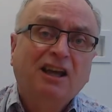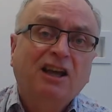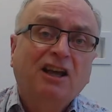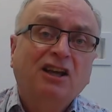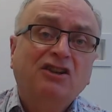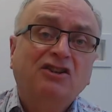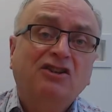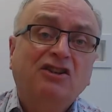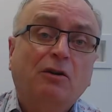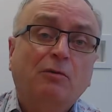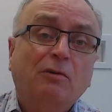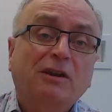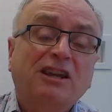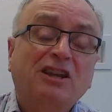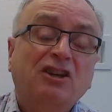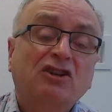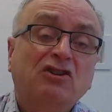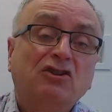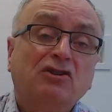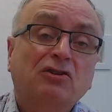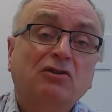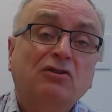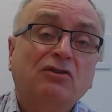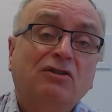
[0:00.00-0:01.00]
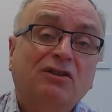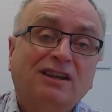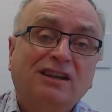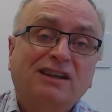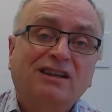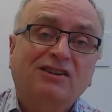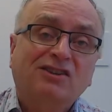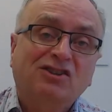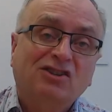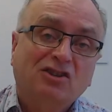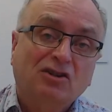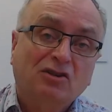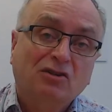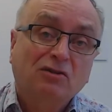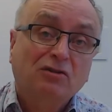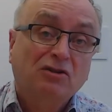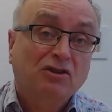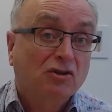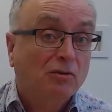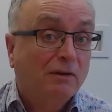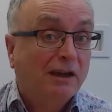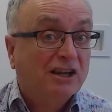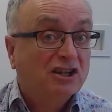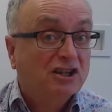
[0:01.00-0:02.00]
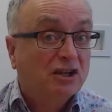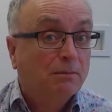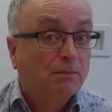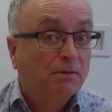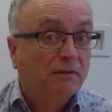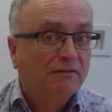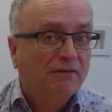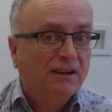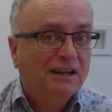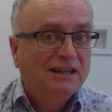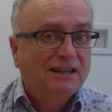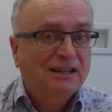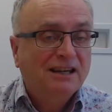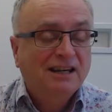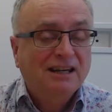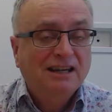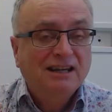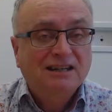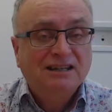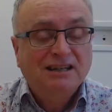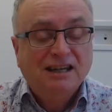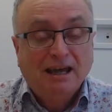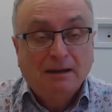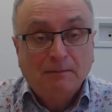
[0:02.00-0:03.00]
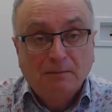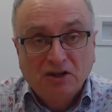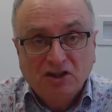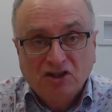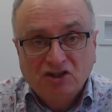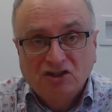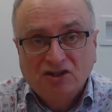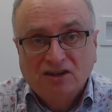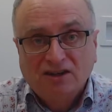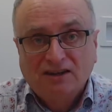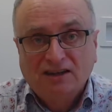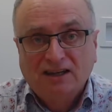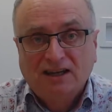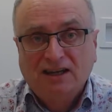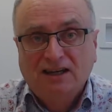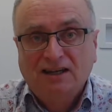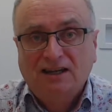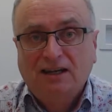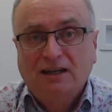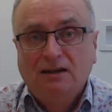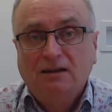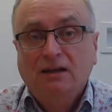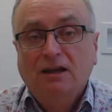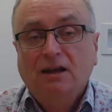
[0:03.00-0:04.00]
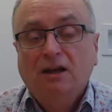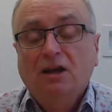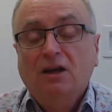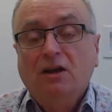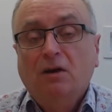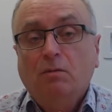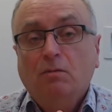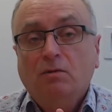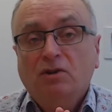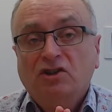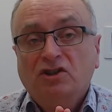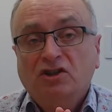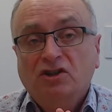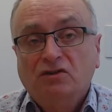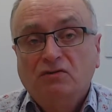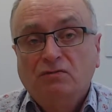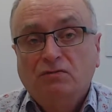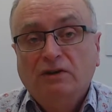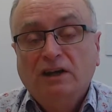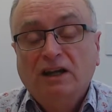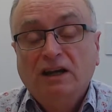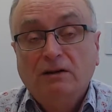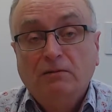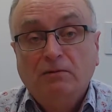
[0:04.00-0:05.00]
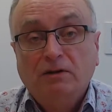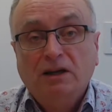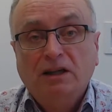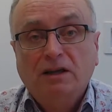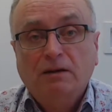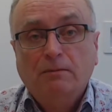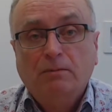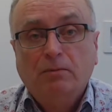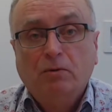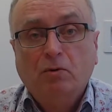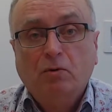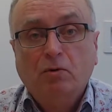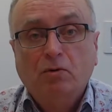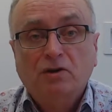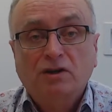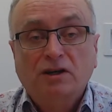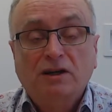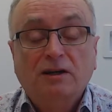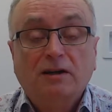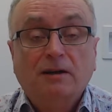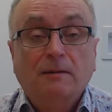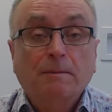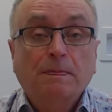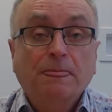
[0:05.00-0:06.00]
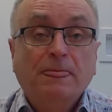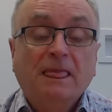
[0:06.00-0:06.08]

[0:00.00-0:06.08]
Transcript: so we can do things to actually prevent any damage to the kidney, which is really, really important.